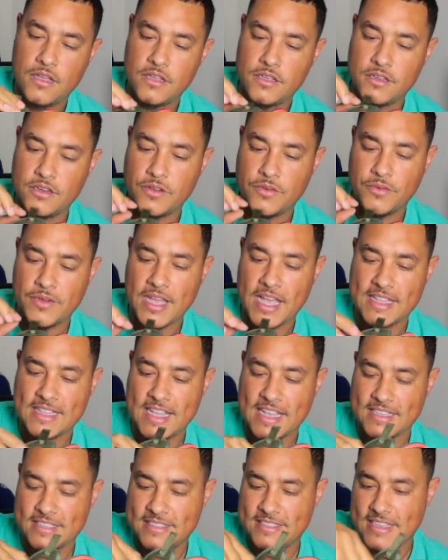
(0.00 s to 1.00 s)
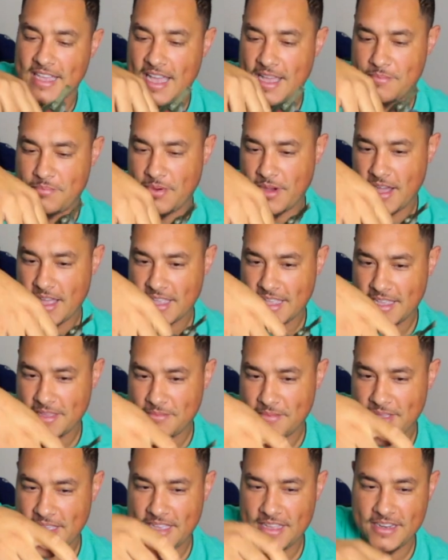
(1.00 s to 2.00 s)
You know, we got that side
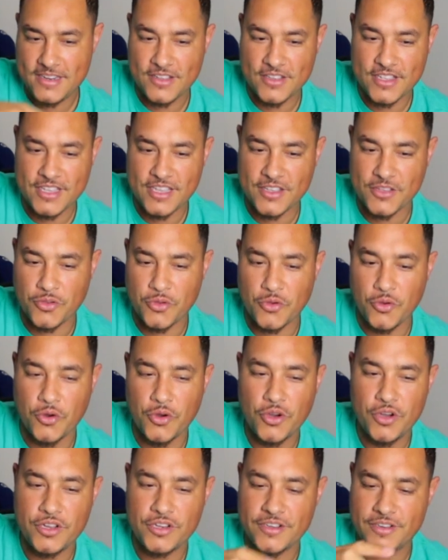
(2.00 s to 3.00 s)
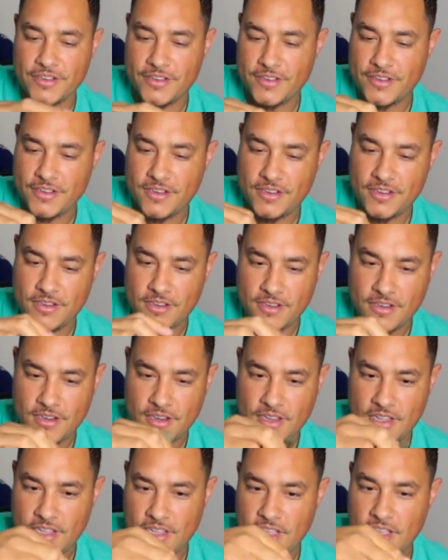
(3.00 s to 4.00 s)
pocket, man, looking good.
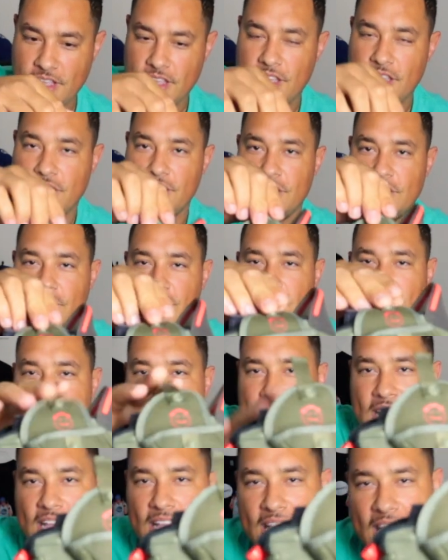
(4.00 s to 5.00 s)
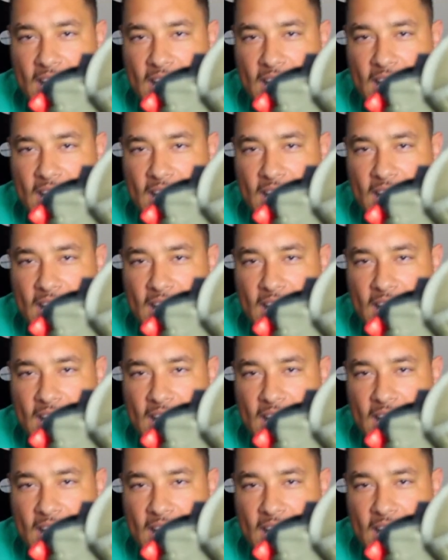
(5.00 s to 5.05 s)
You know, you got that